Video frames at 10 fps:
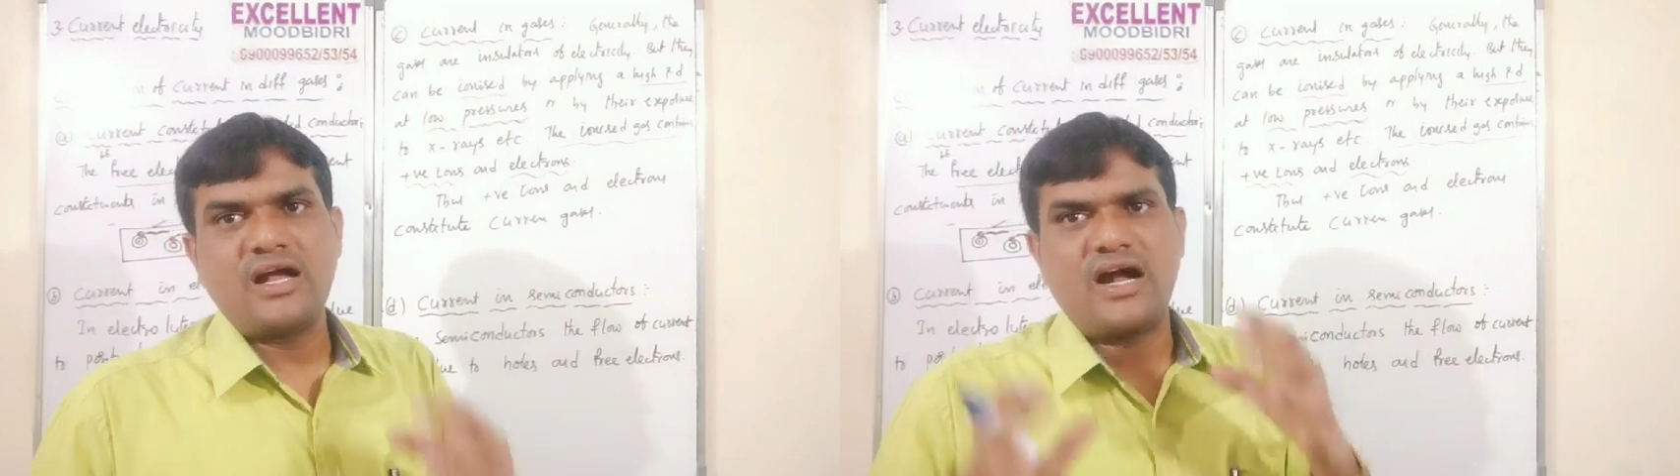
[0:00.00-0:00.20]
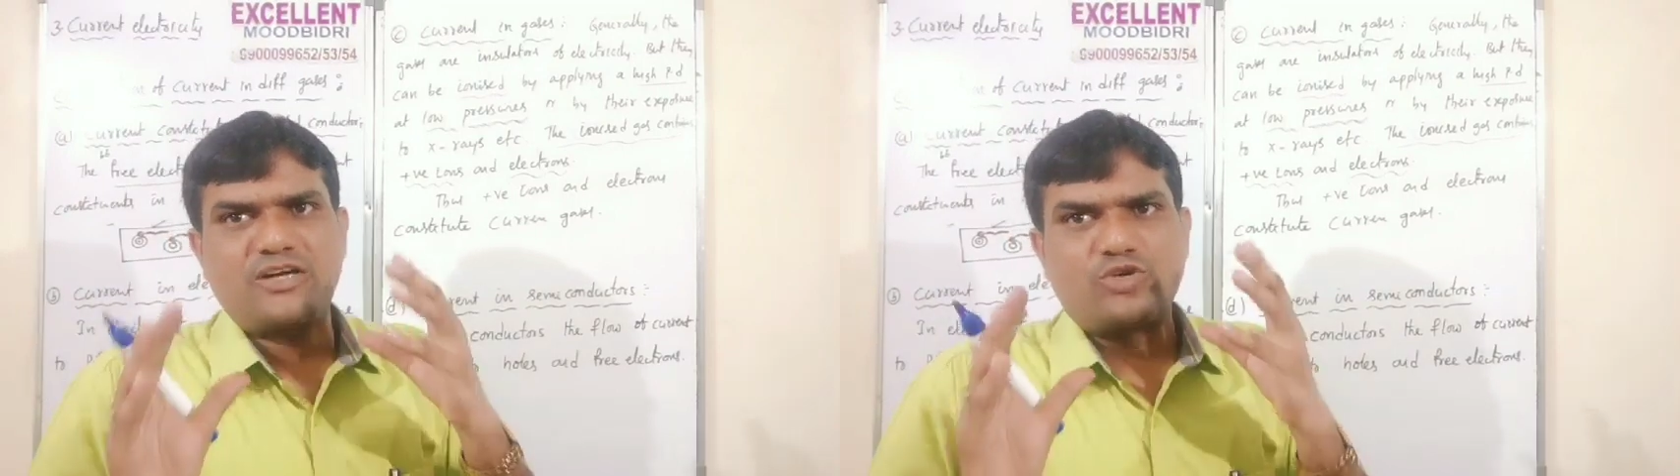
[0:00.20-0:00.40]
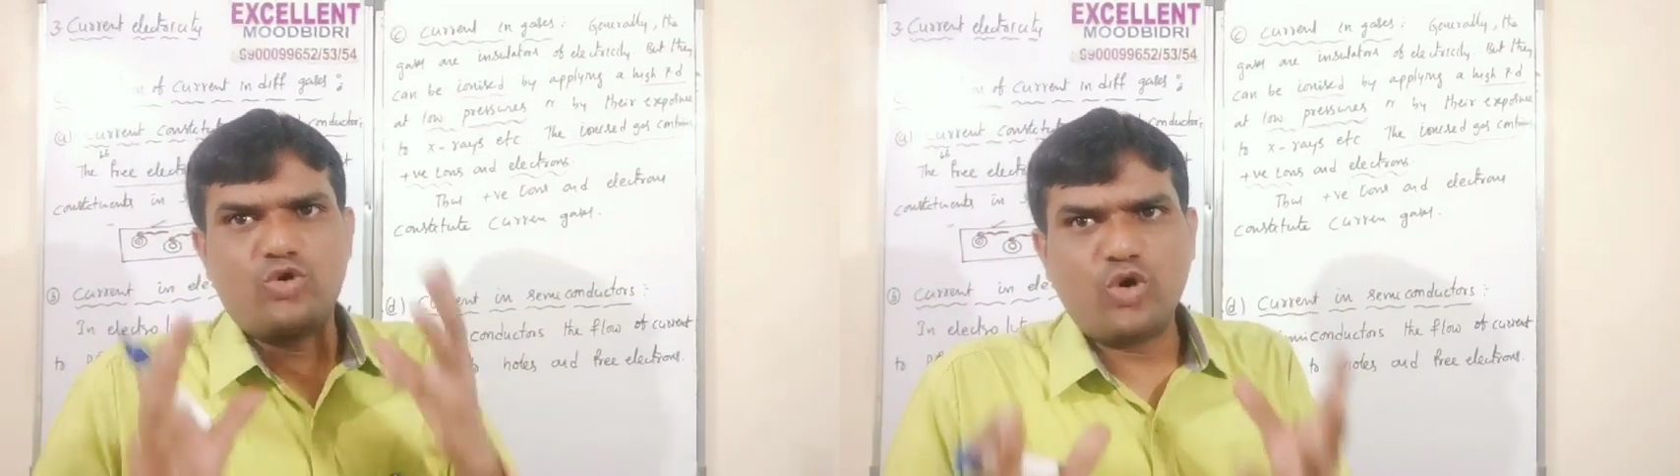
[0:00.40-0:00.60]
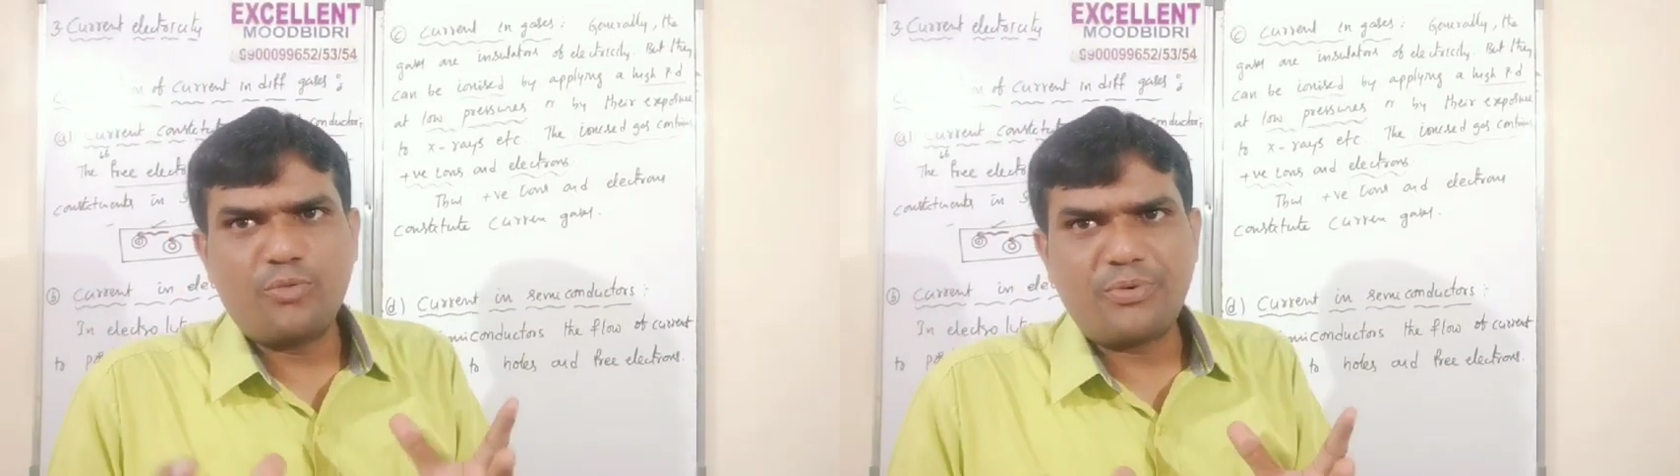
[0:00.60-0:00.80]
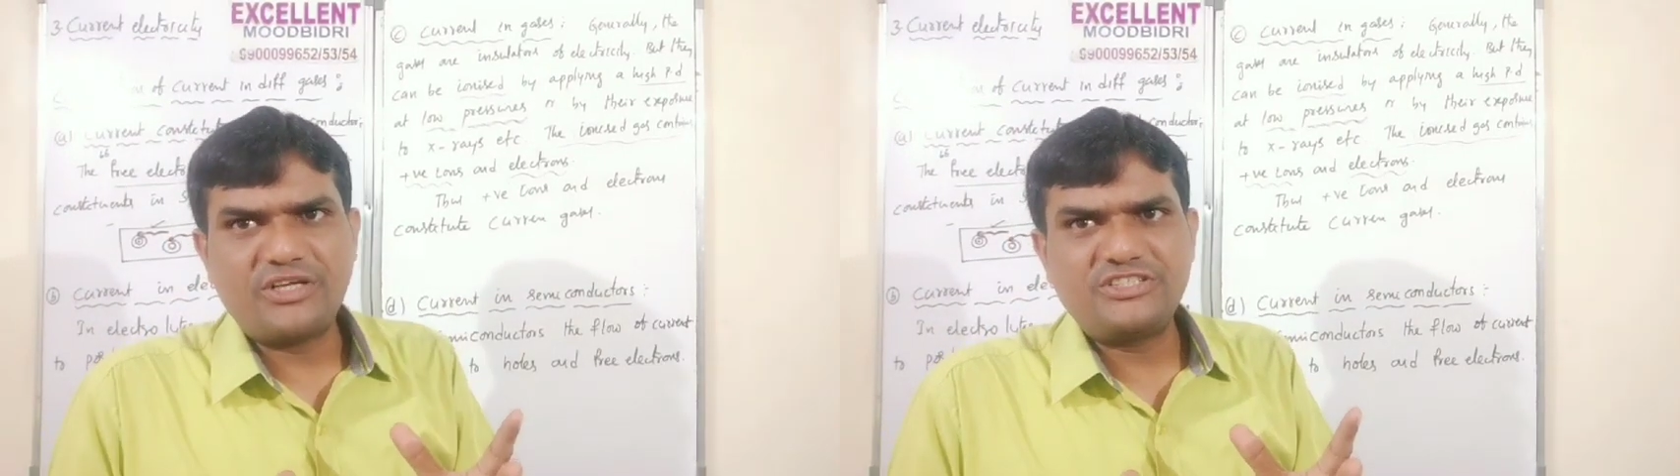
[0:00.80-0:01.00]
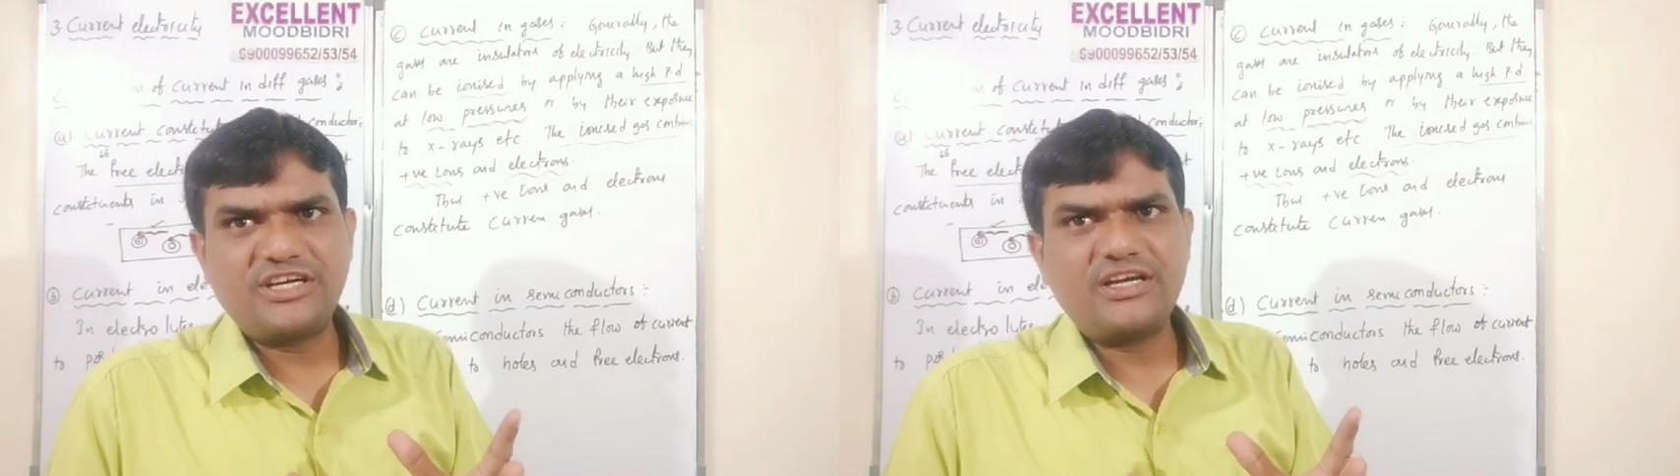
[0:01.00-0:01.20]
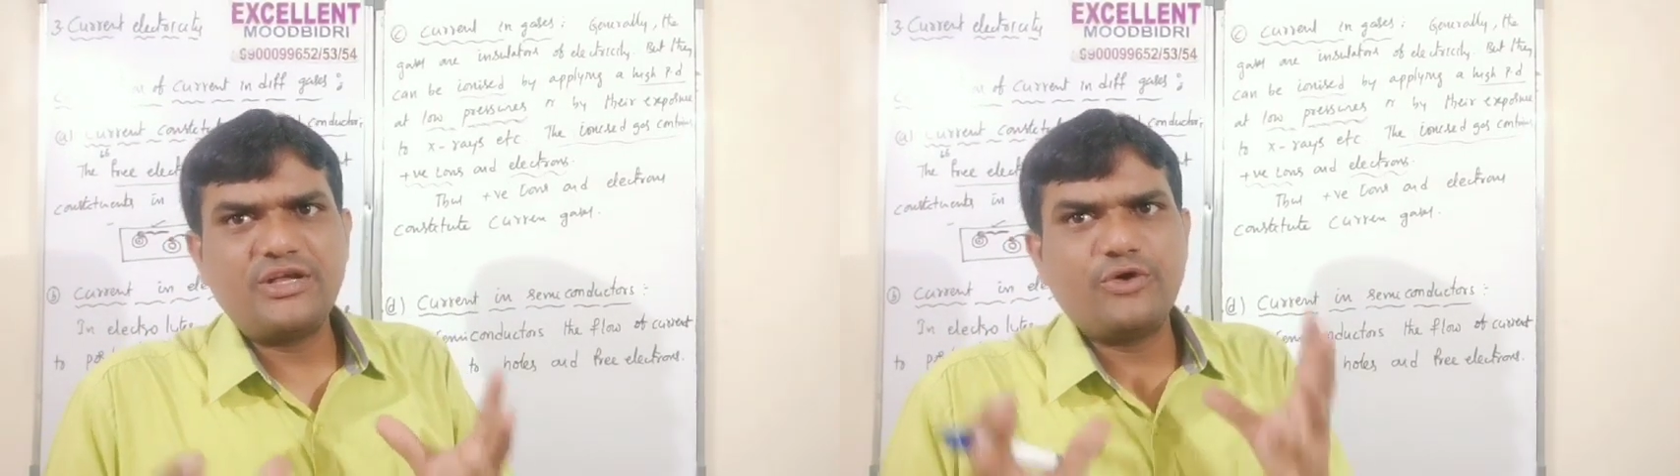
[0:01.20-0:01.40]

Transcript: At low pressure,